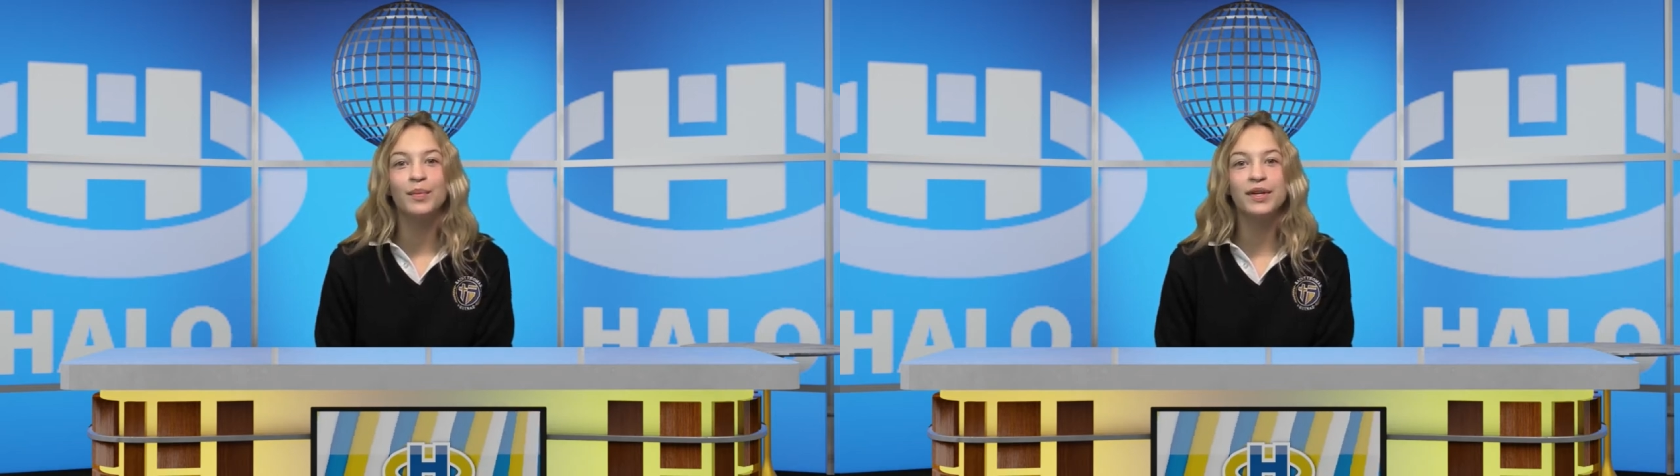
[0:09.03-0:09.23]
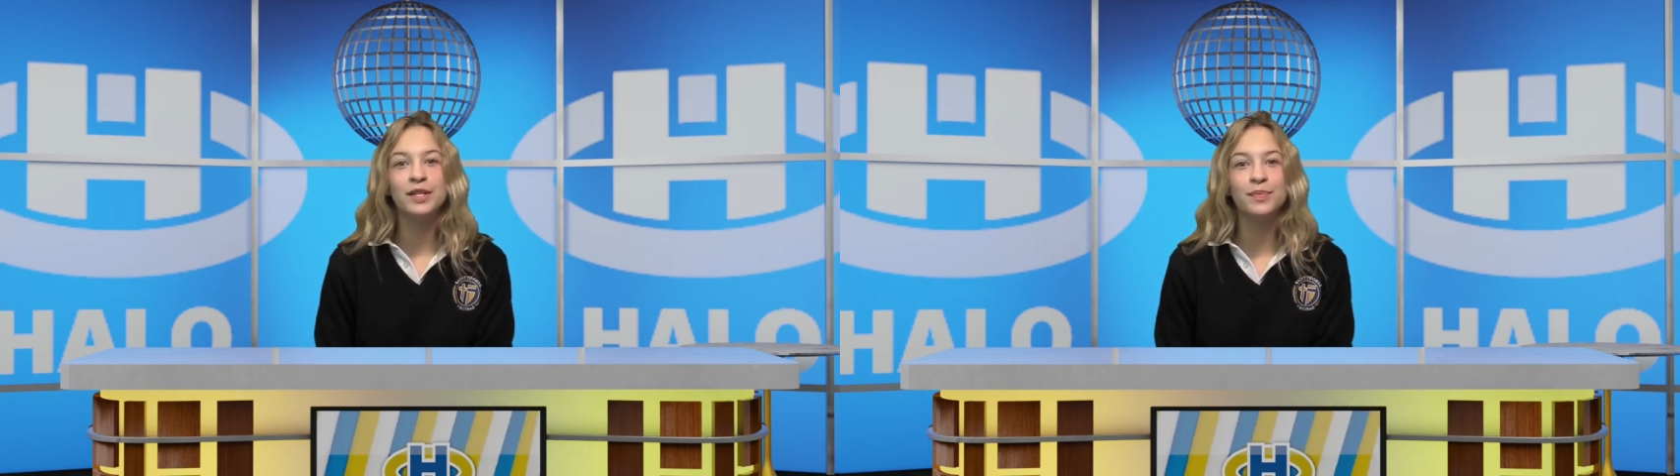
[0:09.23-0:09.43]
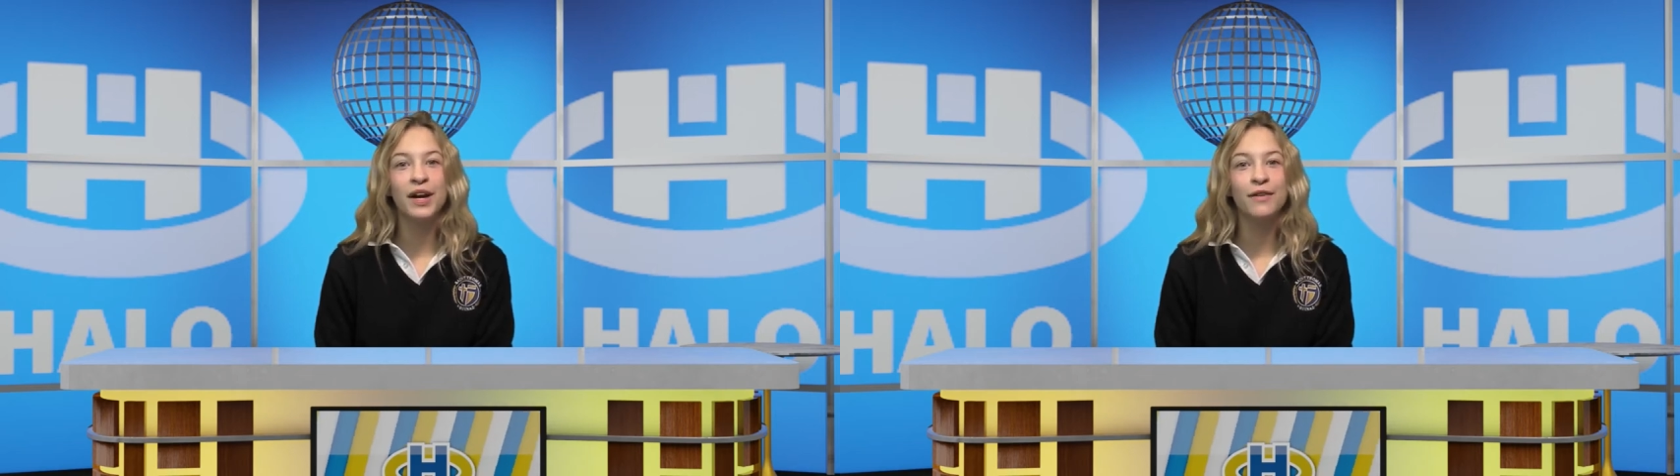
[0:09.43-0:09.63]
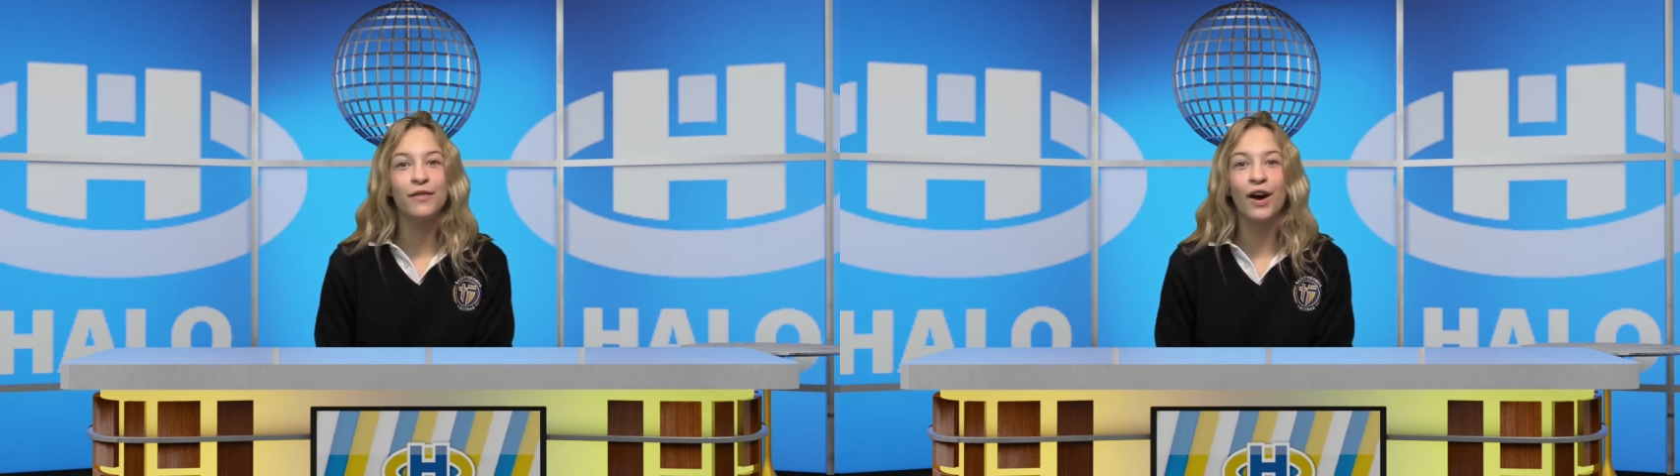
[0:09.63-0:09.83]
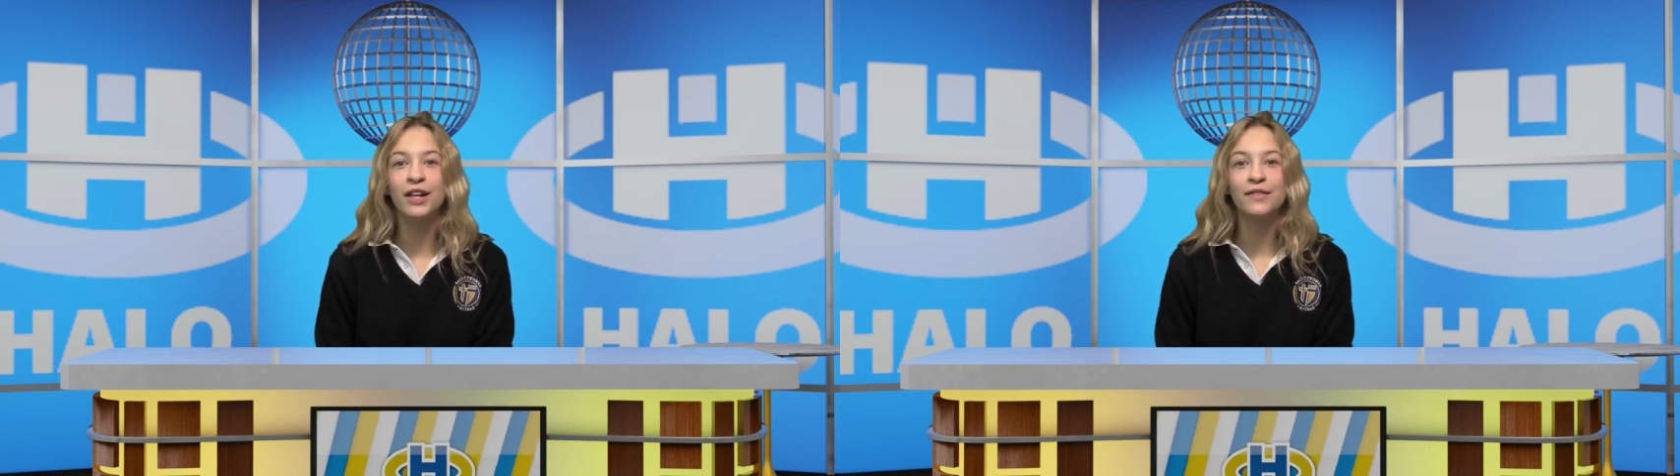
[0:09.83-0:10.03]
Please pray
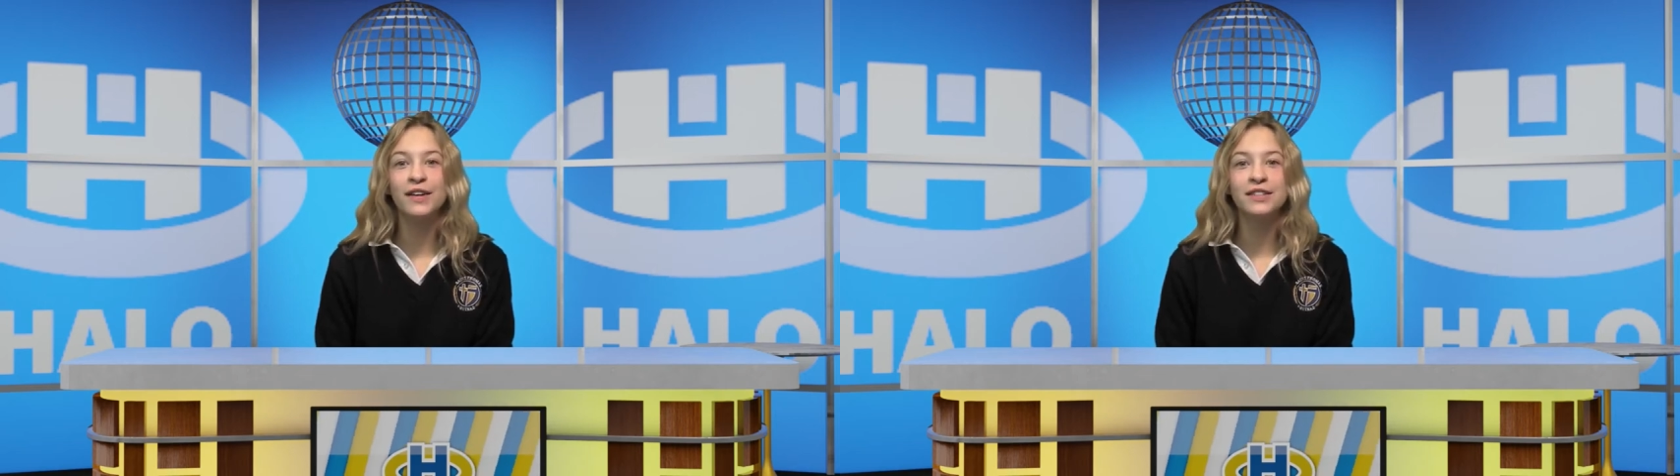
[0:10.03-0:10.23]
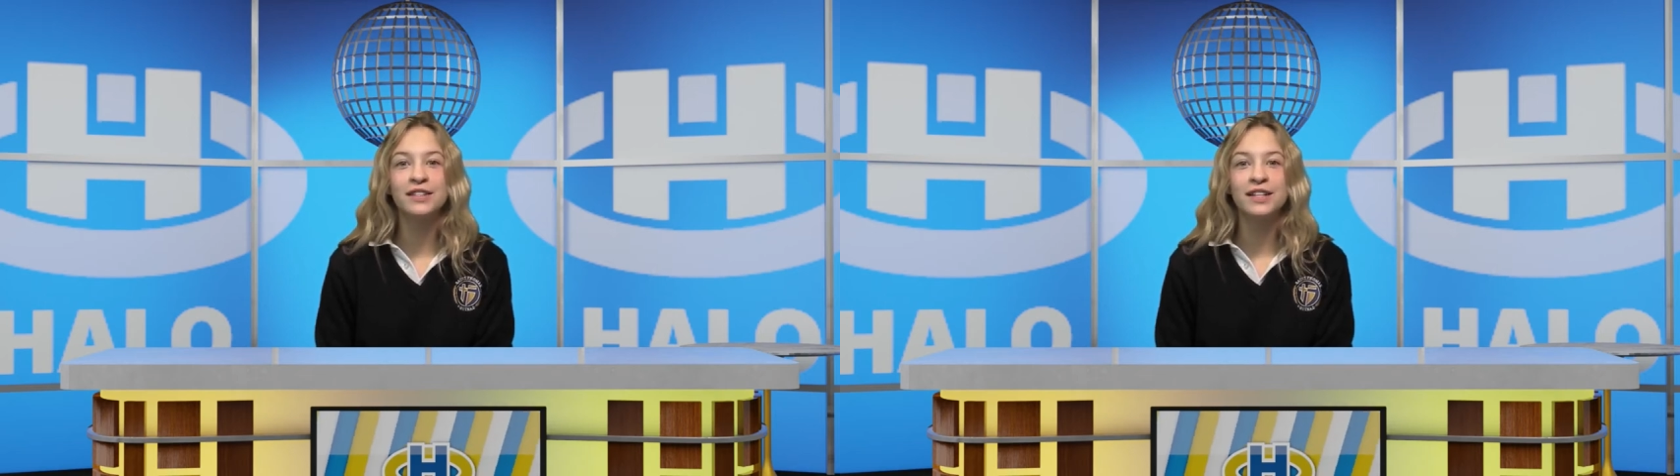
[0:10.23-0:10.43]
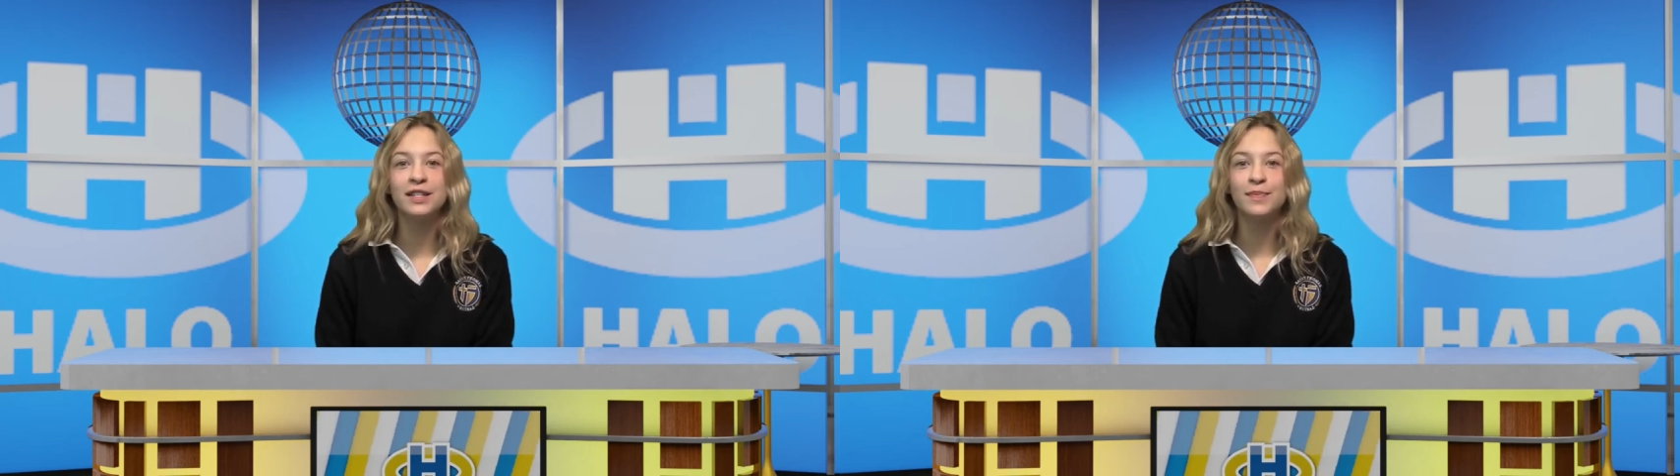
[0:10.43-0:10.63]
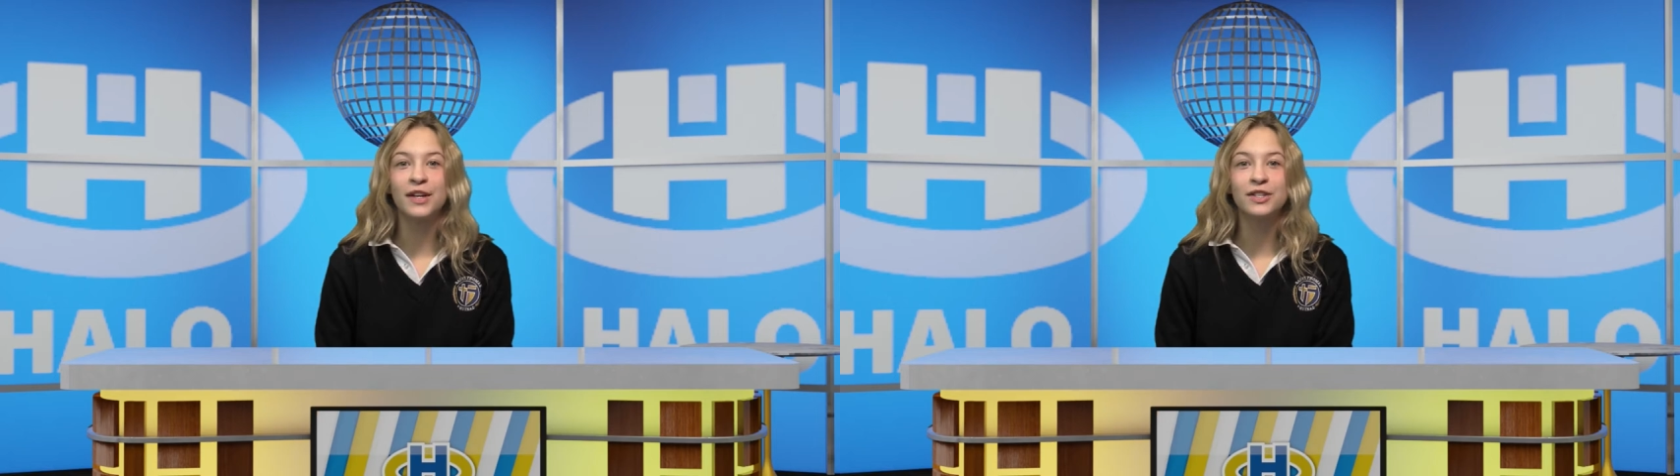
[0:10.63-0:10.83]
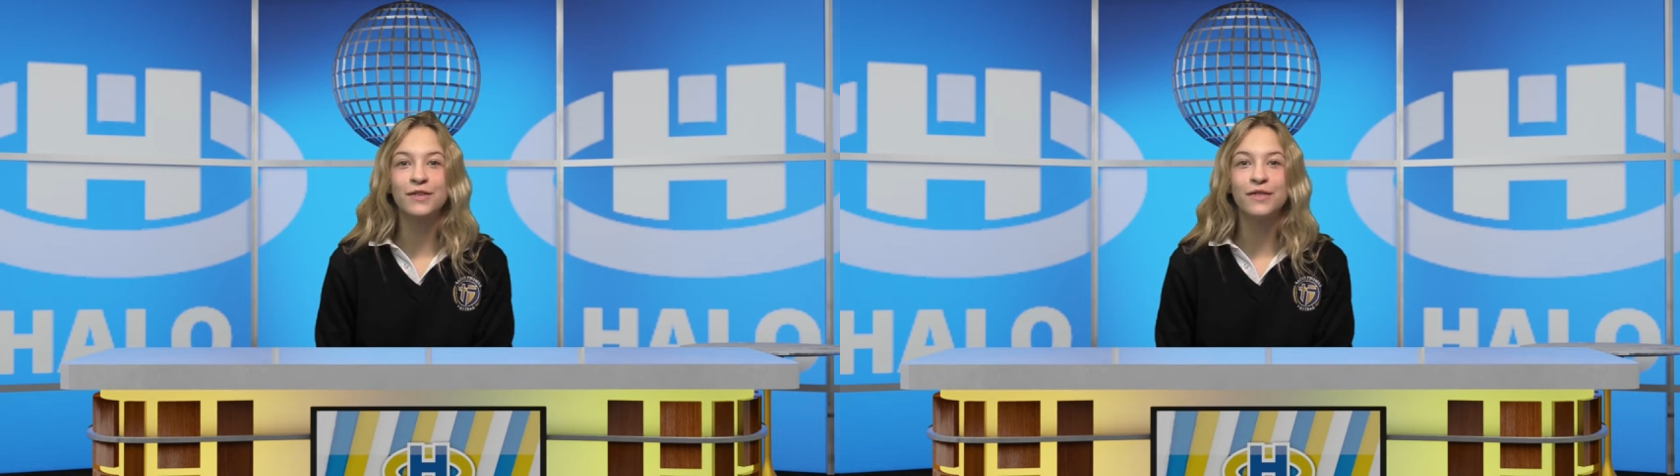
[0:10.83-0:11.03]
for all of us and especially